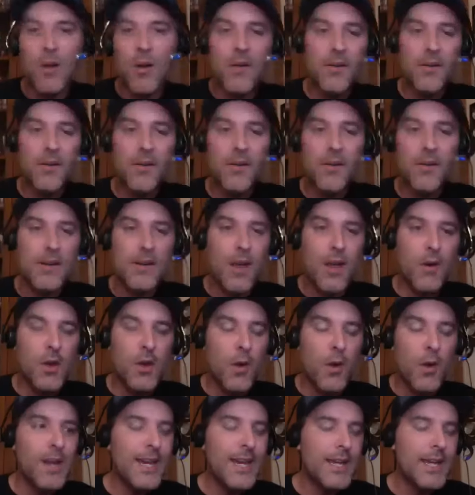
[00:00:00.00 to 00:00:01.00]
you know,
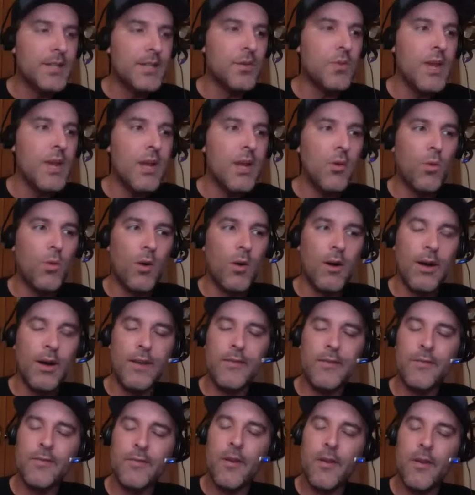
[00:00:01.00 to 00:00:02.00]
going into week one.
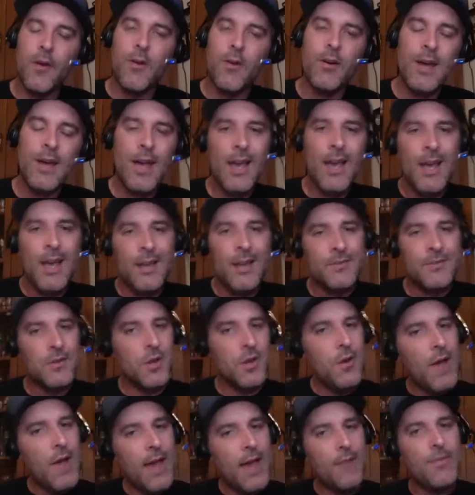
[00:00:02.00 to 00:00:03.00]
So, so you
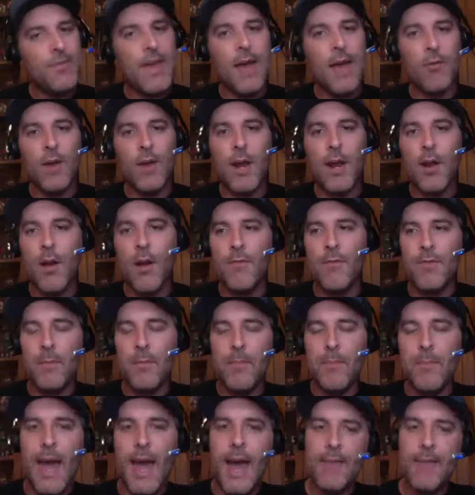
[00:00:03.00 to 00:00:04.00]
have that right off the
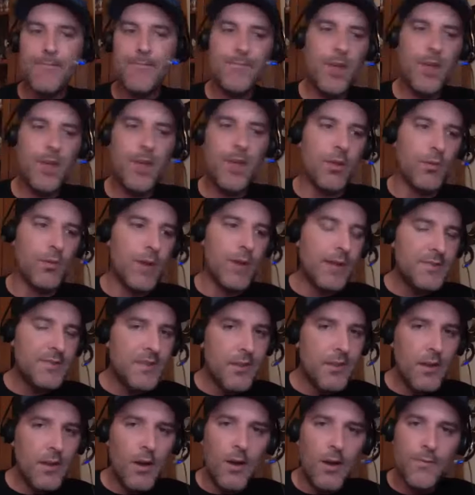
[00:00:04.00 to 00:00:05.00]
bat. You know, the rest of the
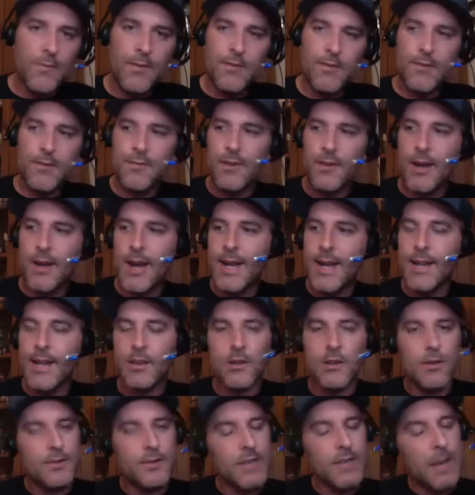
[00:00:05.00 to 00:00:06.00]
offensive line, it
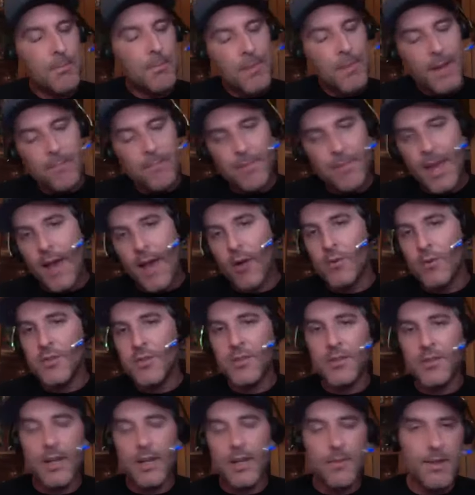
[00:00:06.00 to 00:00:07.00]
looks like Ben Powers is going
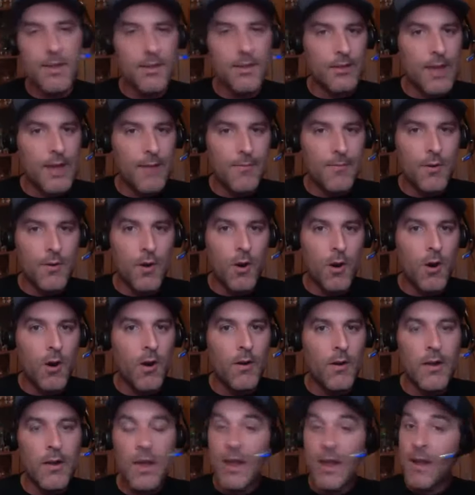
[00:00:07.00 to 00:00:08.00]
to be the left guard.
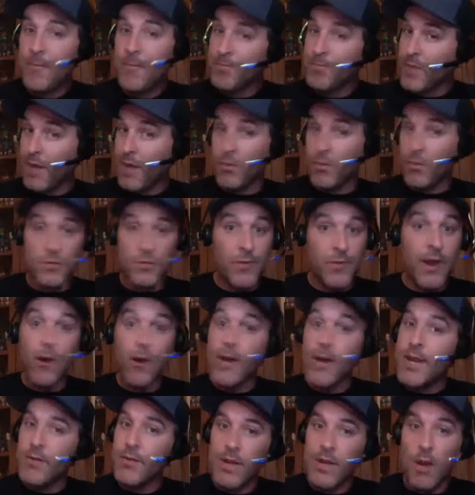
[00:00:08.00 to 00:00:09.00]
It was very,
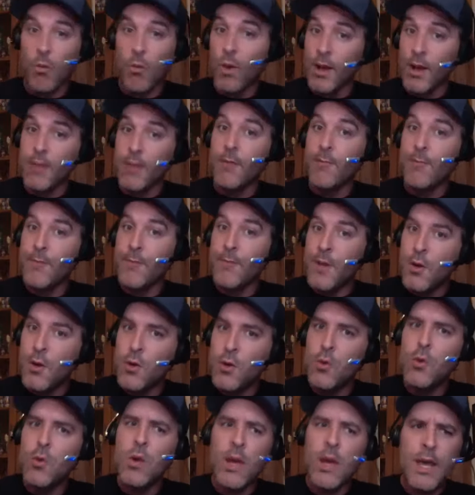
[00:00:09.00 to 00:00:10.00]
you know, one of the few
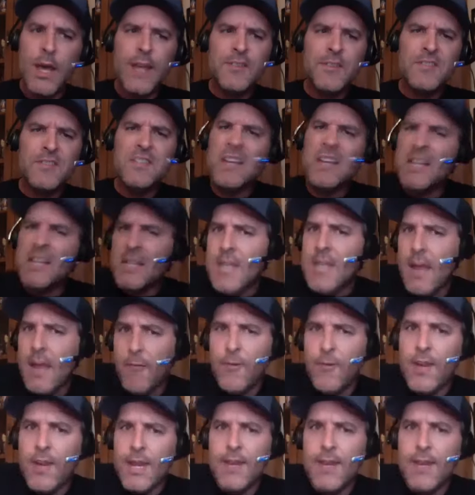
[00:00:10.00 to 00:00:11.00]
significant